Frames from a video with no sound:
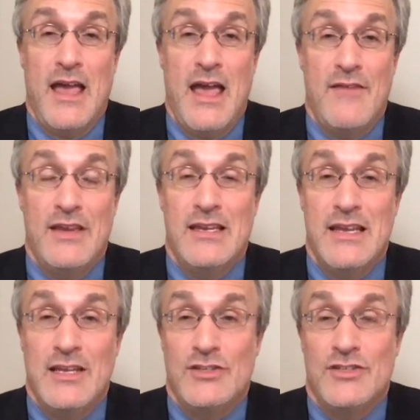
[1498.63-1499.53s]
having an
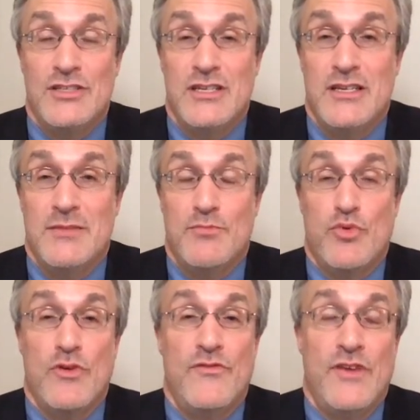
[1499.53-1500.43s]
agency
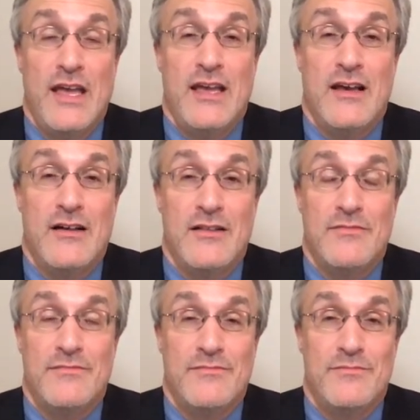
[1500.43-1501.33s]

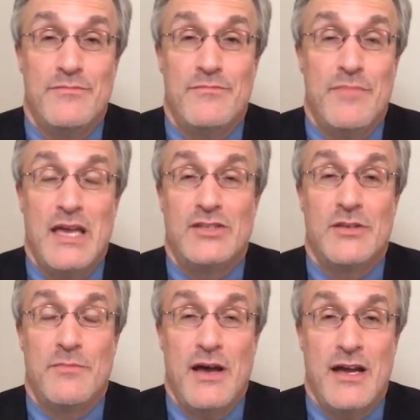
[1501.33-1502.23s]
prevail based
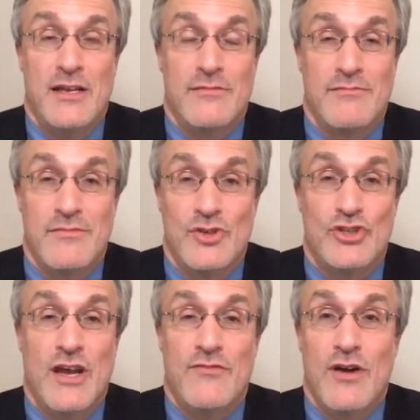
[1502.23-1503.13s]
upon
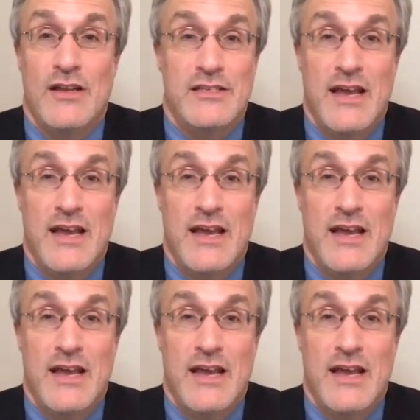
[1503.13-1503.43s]
Chevron